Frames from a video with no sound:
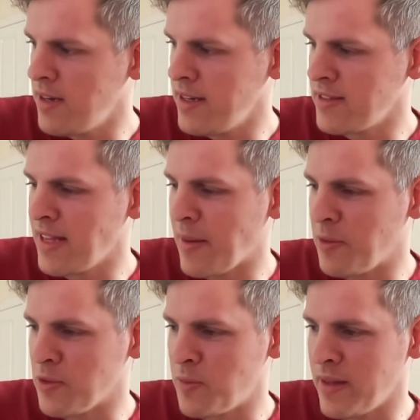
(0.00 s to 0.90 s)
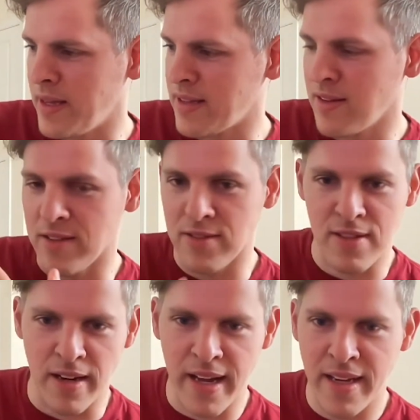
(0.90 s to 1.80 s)
examples, but like on
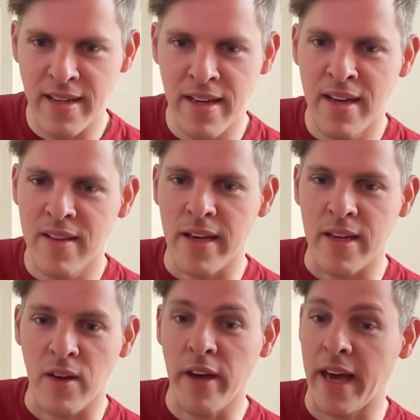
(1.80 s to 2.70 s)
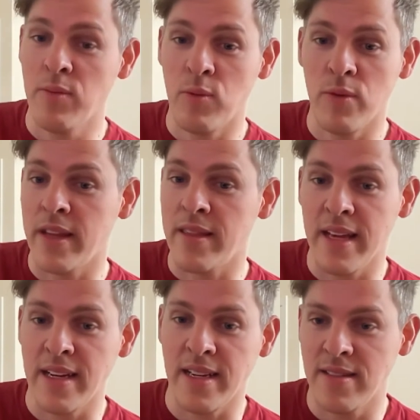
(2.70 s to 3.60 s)
Sunday, like, okay, well then they
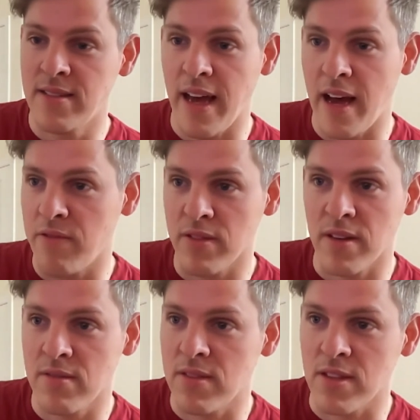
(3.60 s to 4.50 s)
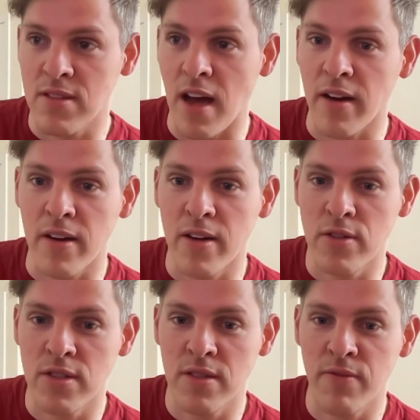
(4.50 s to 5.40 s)
need to have the soccer
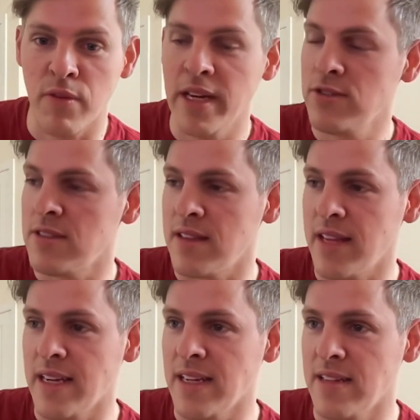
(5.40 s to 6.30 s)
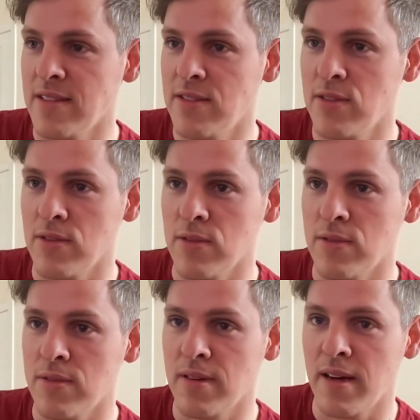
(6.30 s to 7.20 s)
coach's information. They need
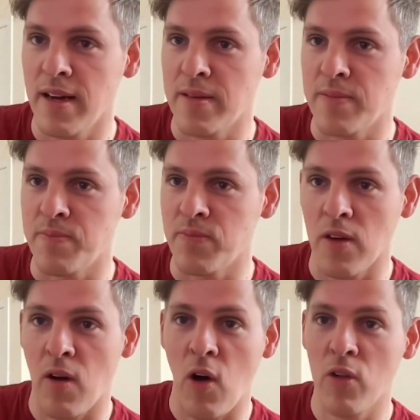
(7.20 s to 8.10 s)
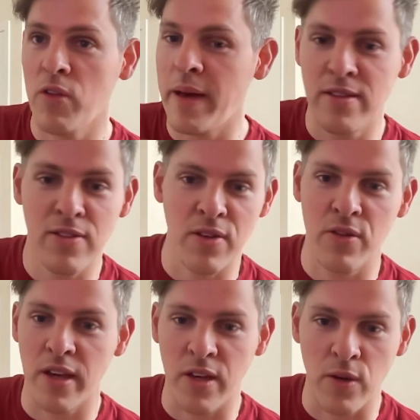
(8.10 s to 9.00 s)
to, all the mental load
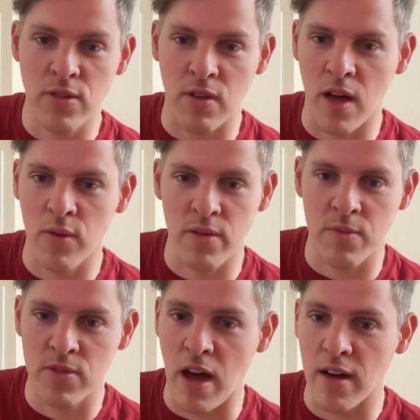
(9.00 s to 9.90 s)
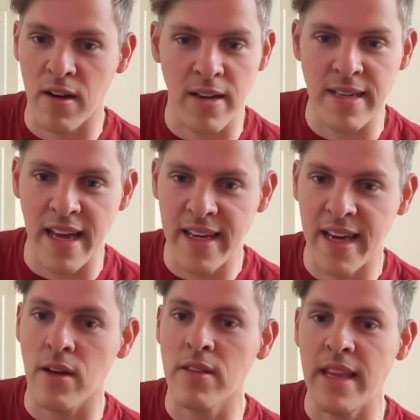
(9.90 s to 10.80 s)
that goes along with soccer and
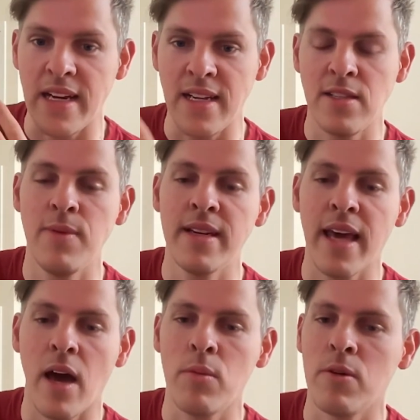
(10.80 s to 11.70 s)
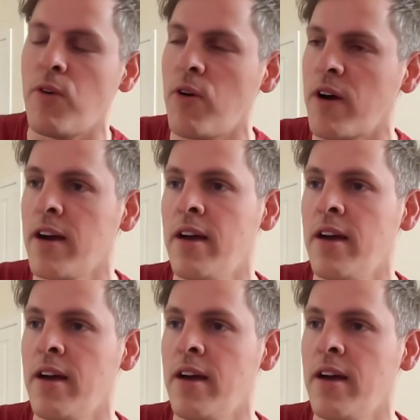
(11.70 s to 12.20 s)
daycare, they need to be accountable for.